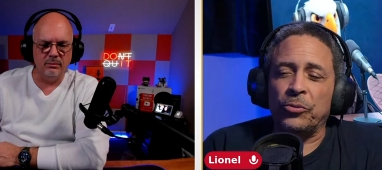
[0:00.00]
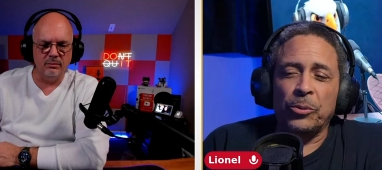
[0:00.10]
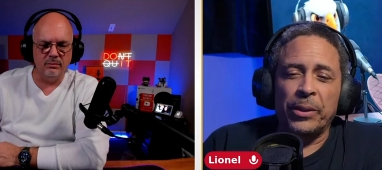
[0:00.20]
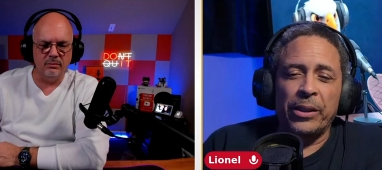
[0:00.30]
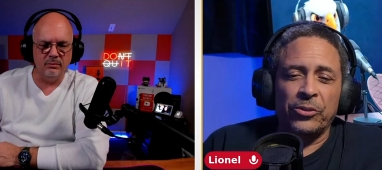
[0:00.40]
Speaker 1: if
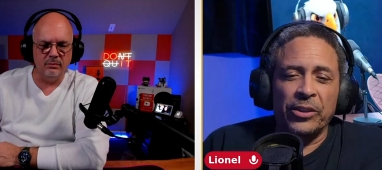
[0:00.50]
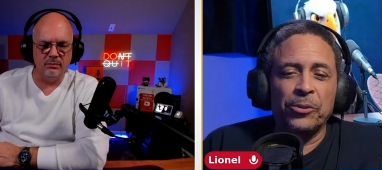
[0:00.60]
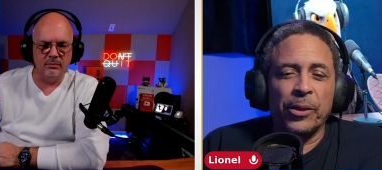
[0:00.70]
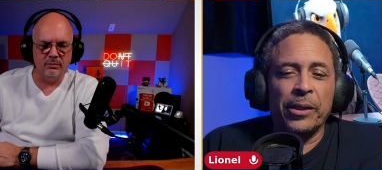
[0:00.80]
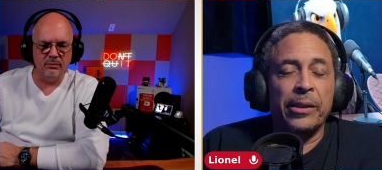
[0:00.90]
somebody else did
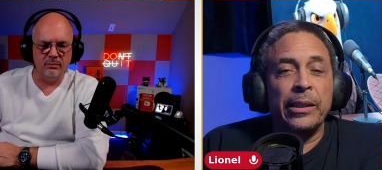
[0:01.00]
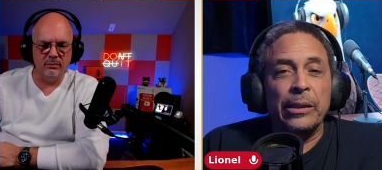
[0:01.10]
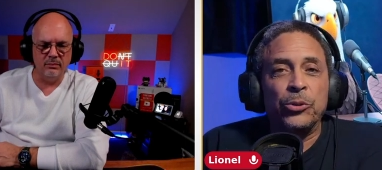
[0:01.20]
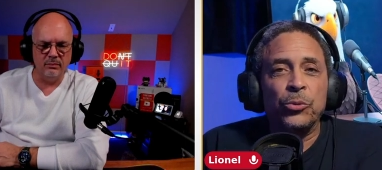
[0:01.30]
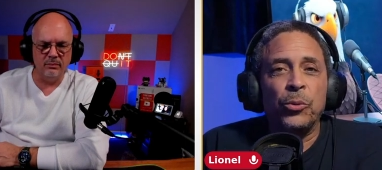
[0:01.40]
run and they
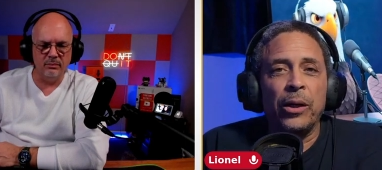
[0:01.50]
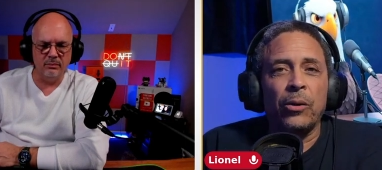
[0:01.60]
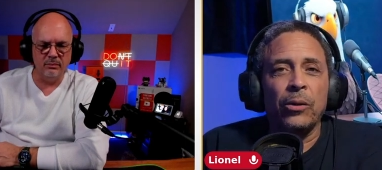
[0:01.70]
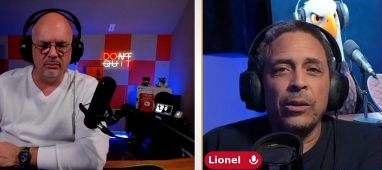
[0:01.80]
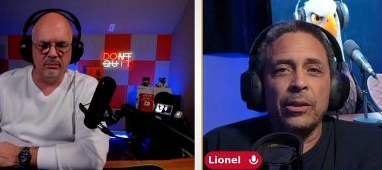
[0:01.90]
did too
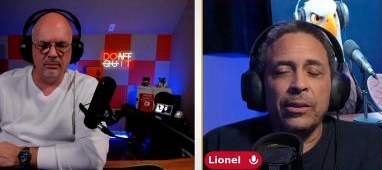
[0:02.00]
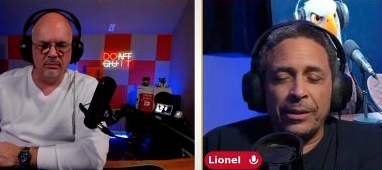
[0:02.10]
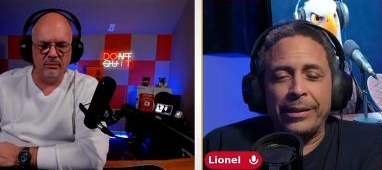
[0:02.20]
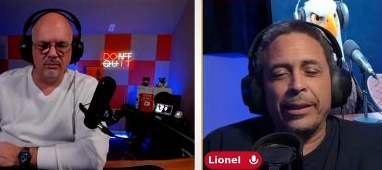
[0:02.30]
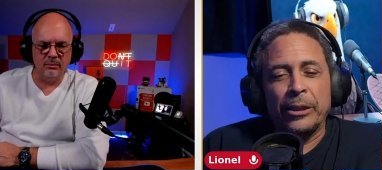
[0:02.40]
well, then
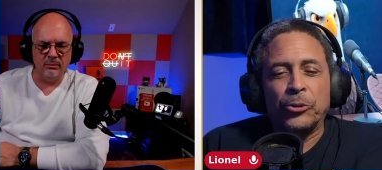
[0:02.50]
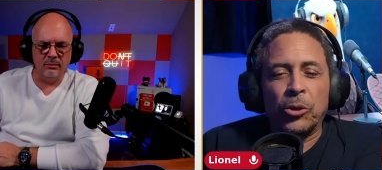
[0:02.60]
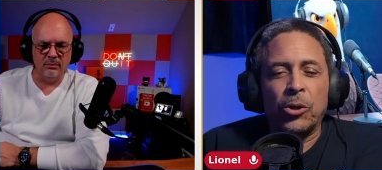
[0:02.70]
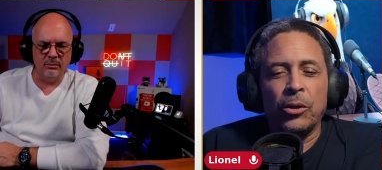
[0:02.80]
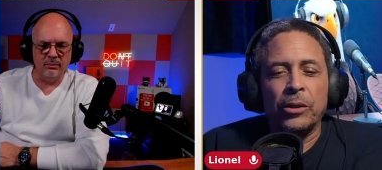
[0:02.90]
the Electoral
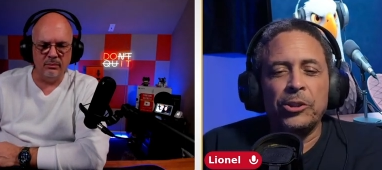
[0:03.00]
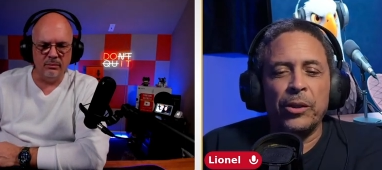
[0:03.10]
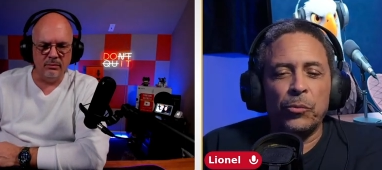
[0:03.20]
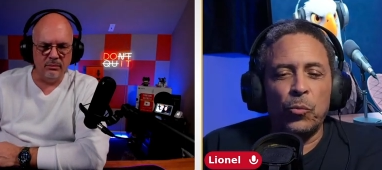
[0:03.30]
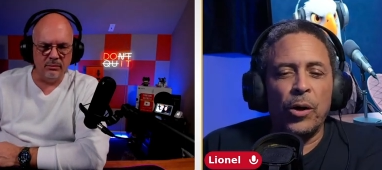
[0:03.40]
College
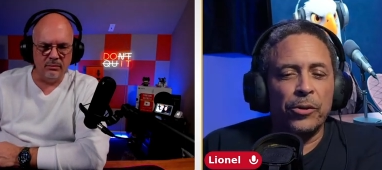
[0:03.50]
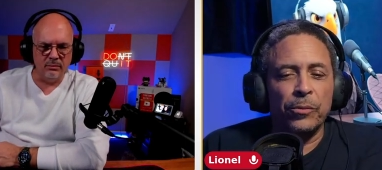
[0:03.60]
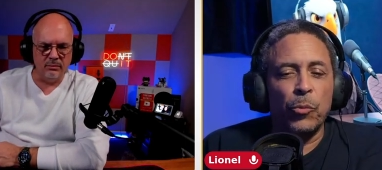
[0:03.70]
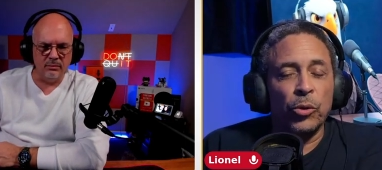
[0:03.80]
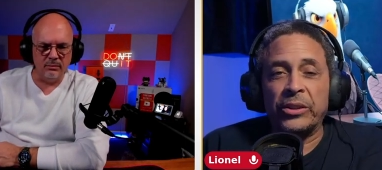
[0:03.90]
in one or
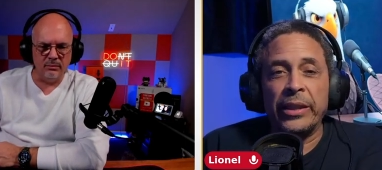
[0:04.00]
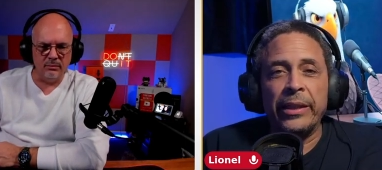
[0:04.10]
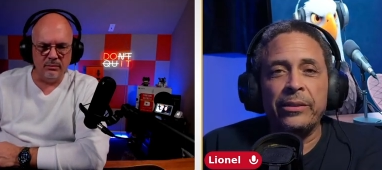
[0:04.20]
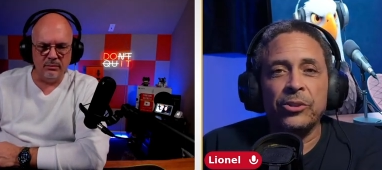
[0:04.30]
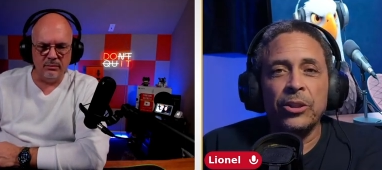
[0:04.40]
more
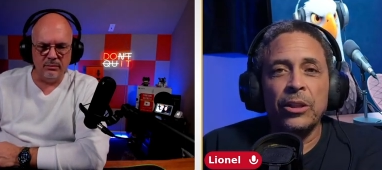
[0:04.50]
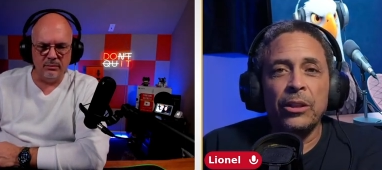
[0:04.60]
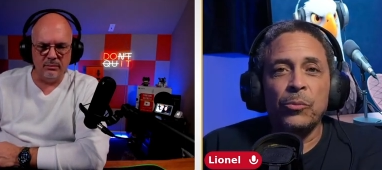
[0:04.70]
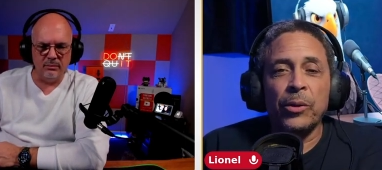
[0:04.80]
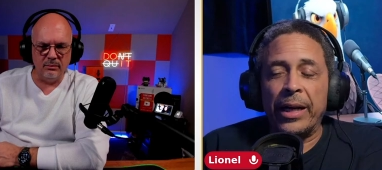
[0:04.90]
states
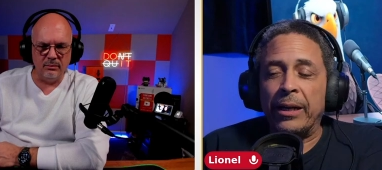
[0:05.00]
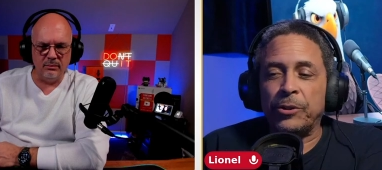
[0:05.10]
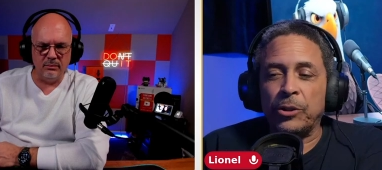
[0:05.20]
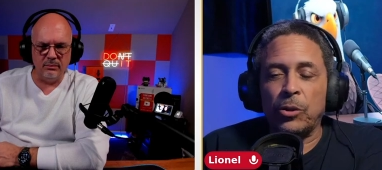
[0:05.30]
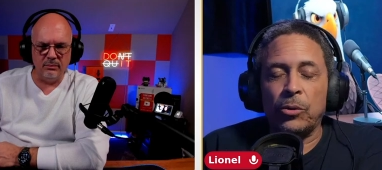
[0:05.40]
would have
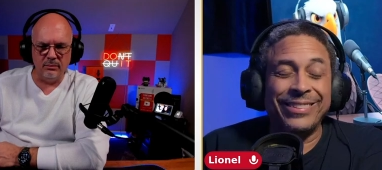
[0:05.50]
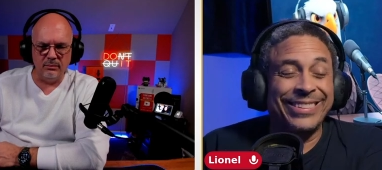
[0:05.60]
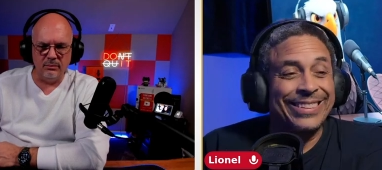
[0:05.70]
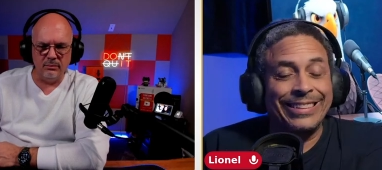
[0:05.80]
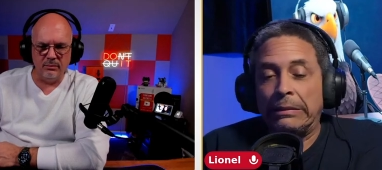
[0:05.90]
to go,
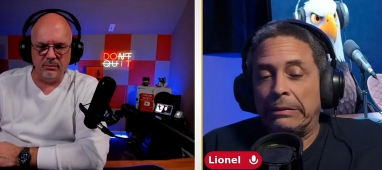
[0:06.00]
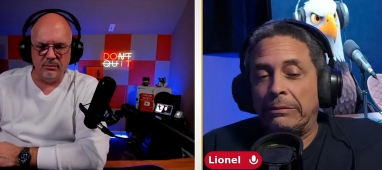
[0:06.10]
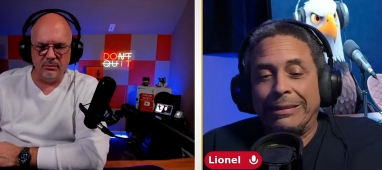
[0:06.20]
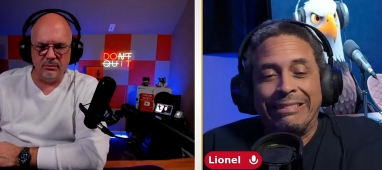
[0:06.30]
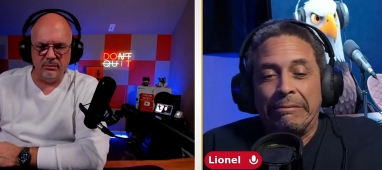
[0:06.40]
all
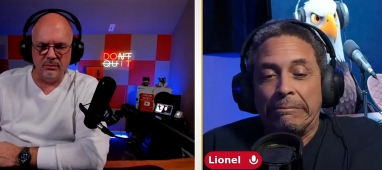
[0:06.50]
right,